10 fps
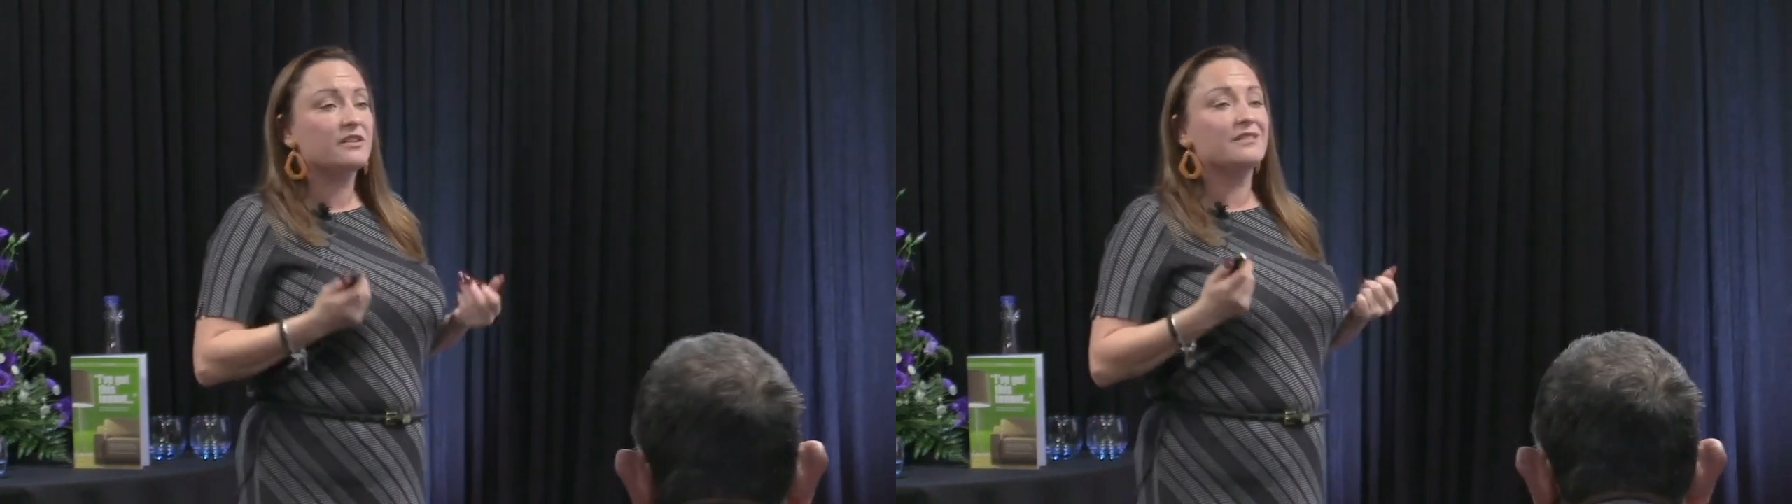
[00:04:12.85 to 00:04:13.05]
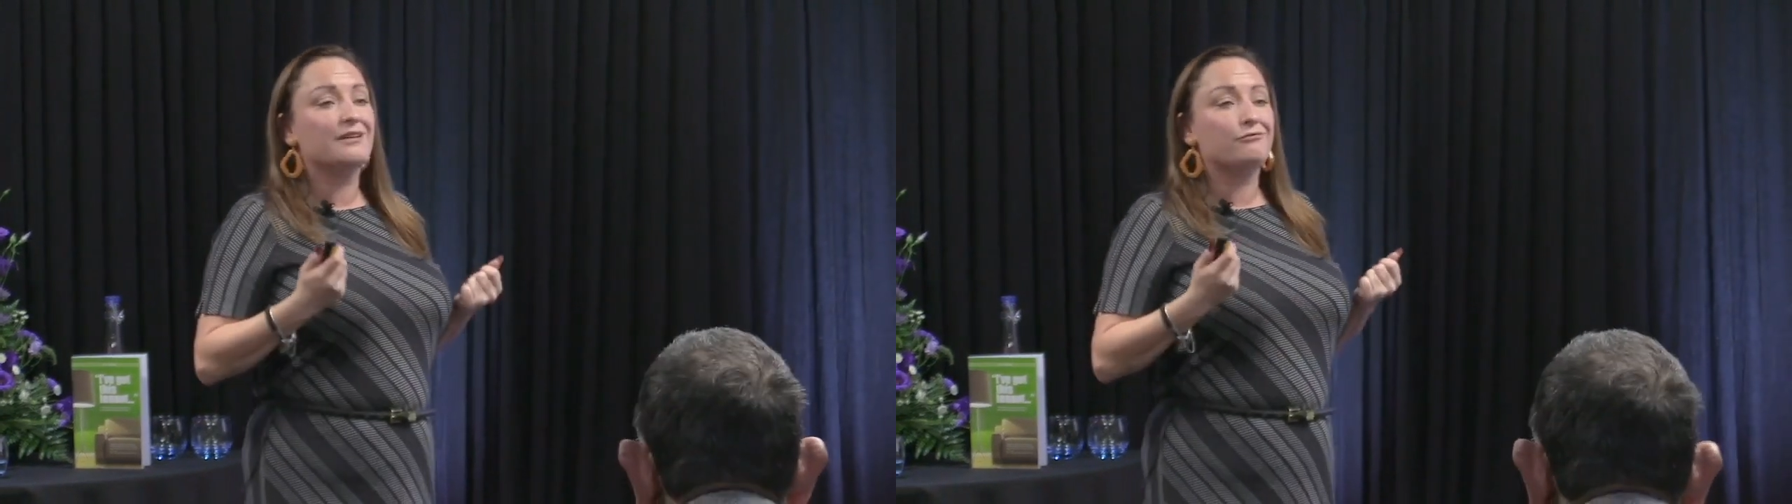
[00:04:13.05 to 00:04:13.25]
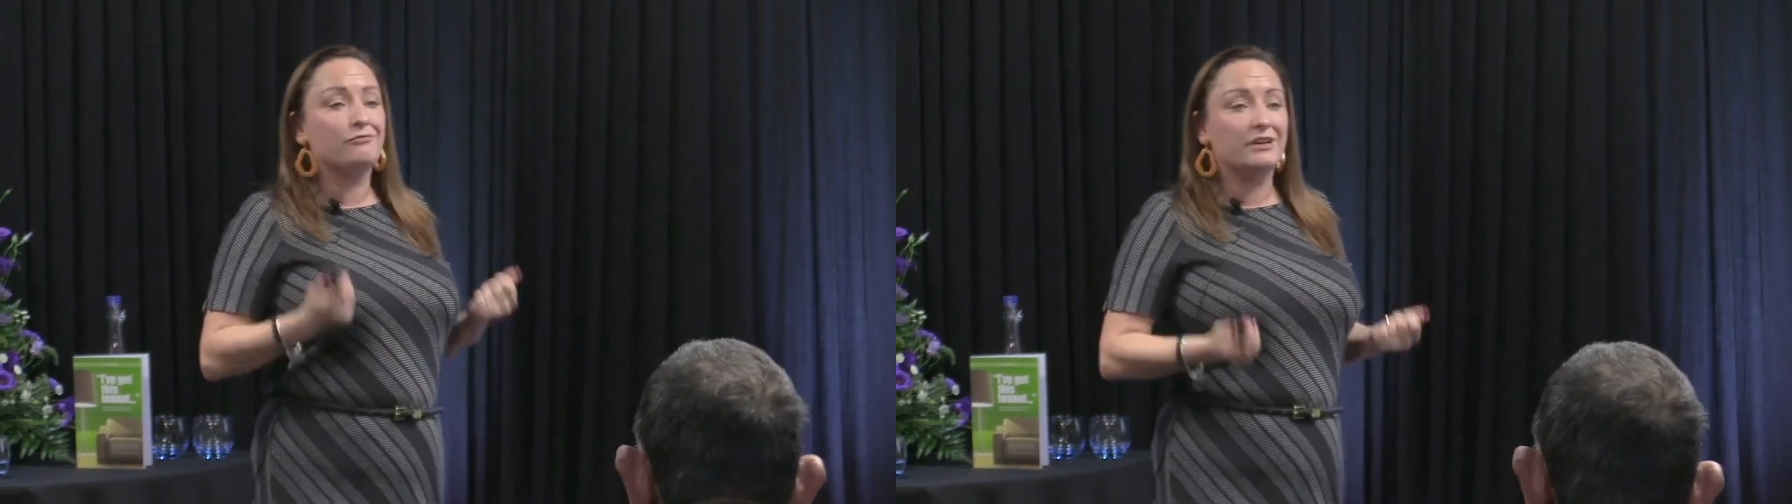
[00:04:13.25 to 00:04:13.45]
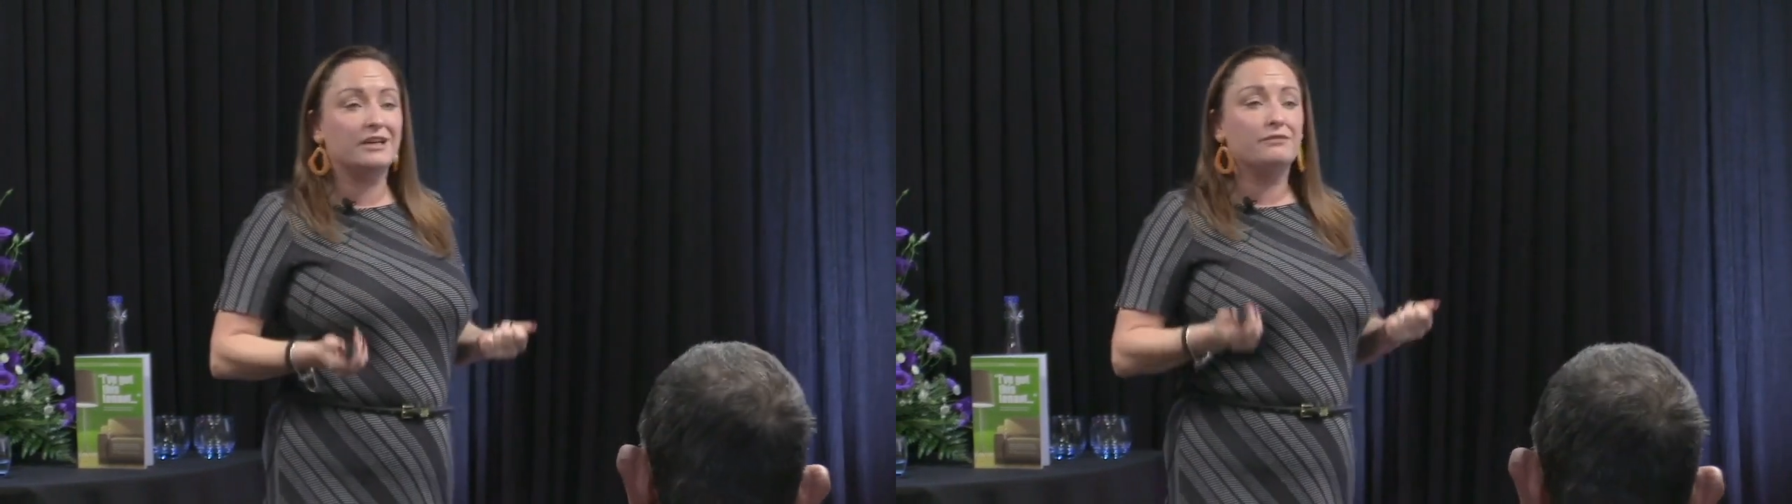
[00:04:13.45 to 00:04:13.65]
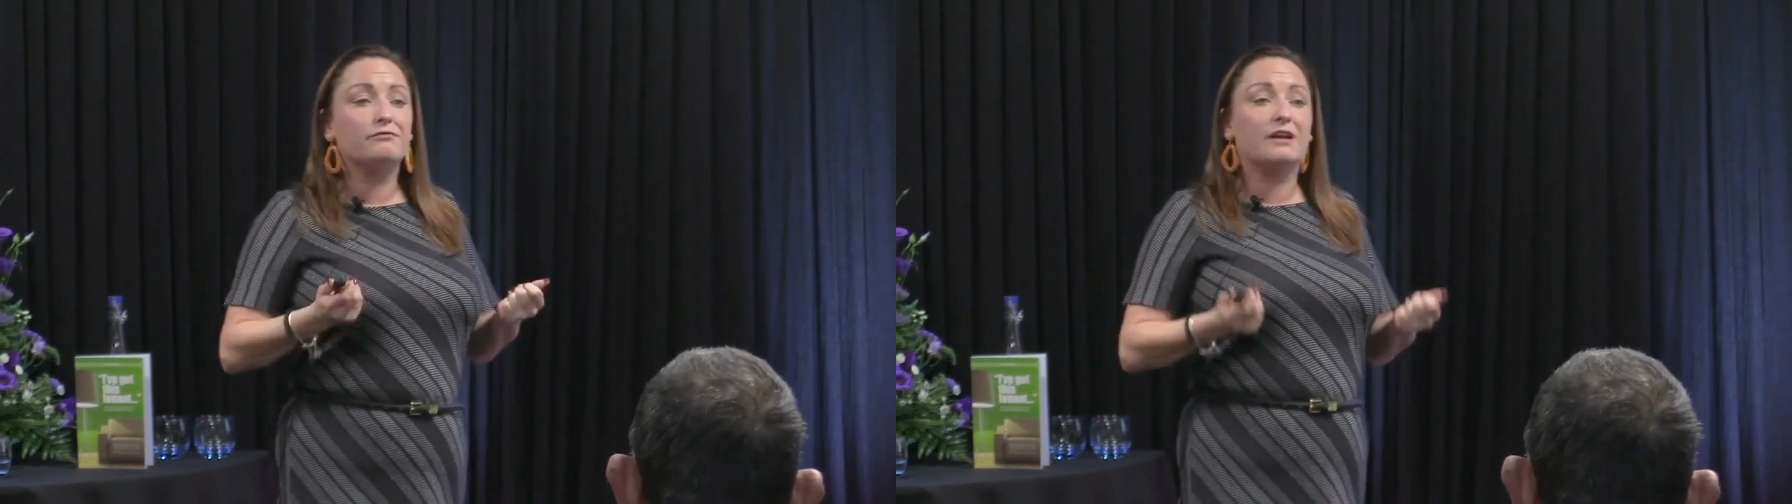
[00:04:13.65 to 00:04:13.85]
think they're
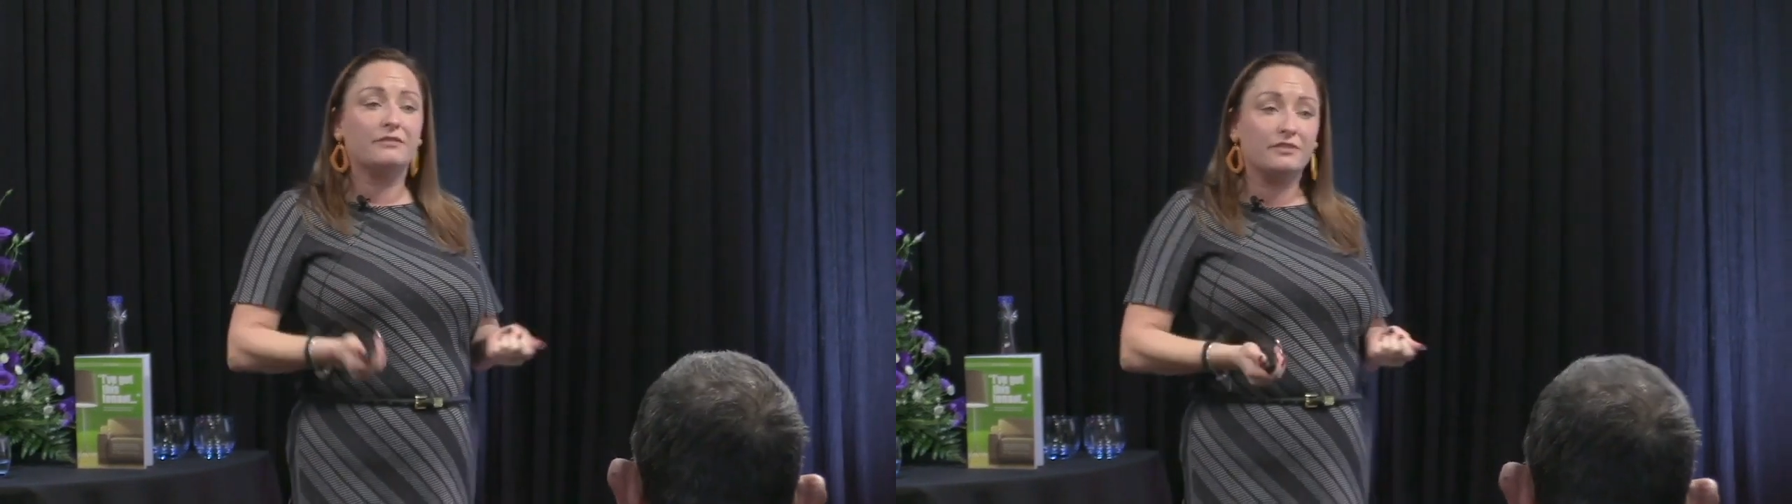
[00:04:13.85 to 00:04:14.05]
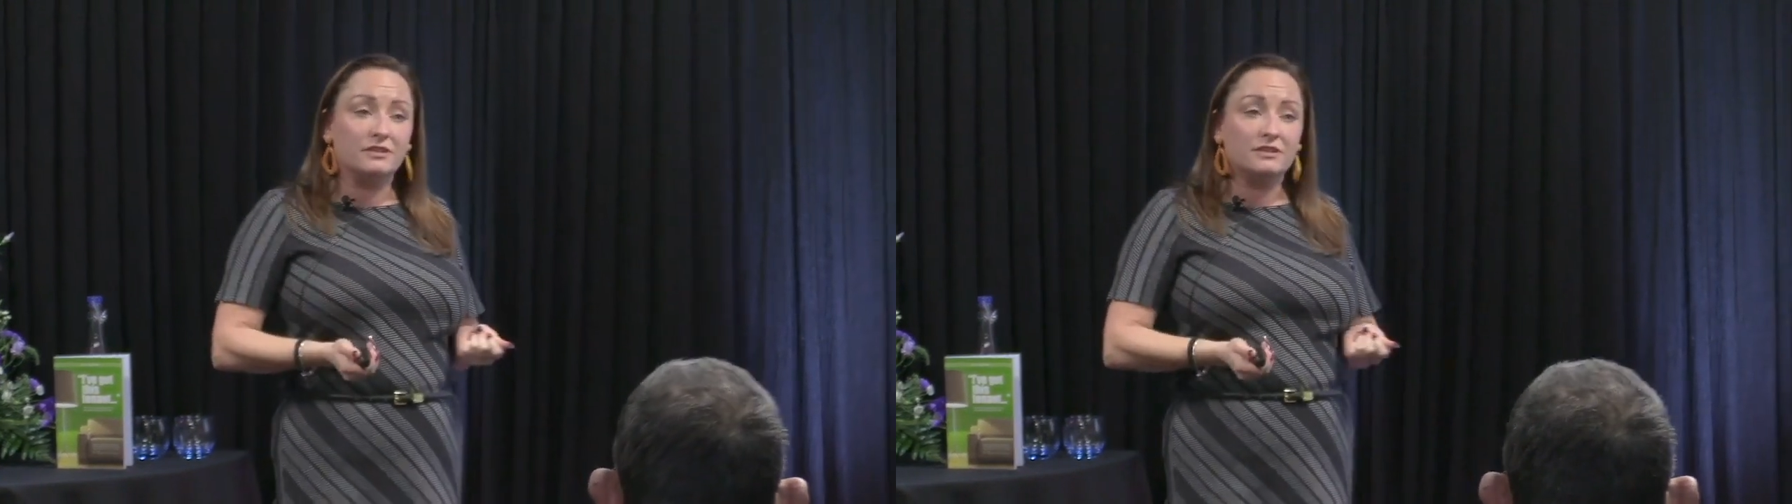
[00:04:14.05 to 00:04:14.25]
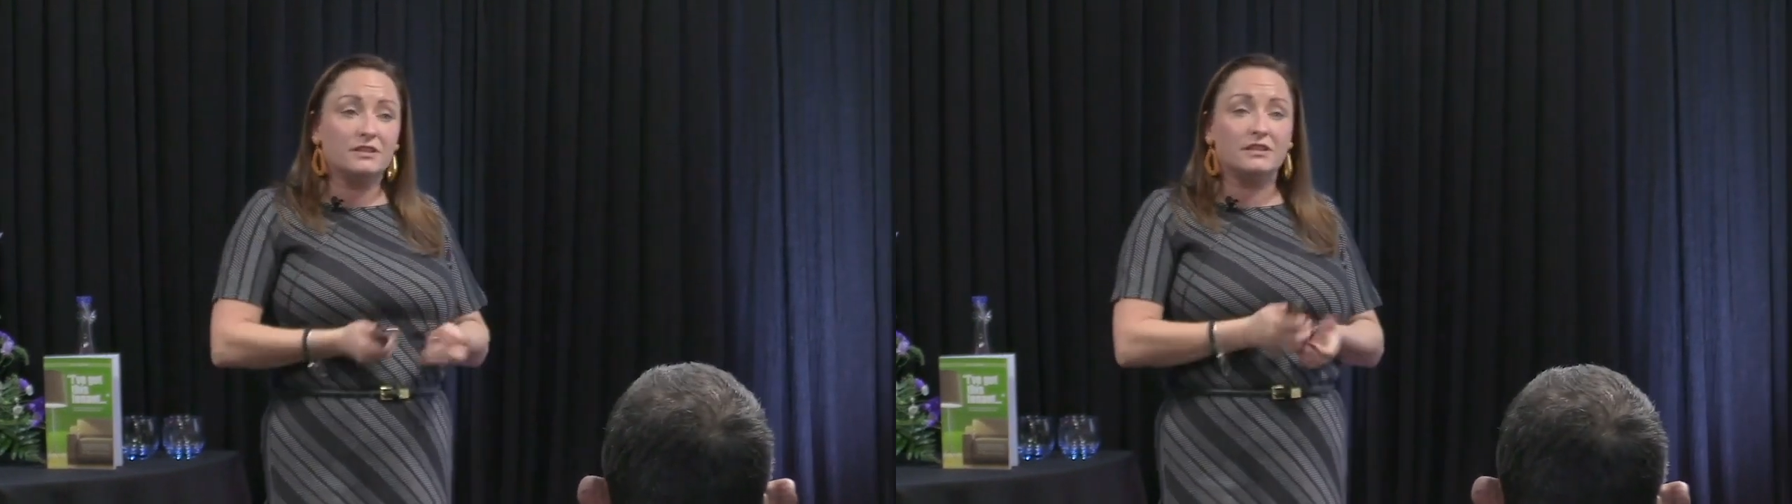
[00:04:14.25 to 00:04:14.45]
really relevant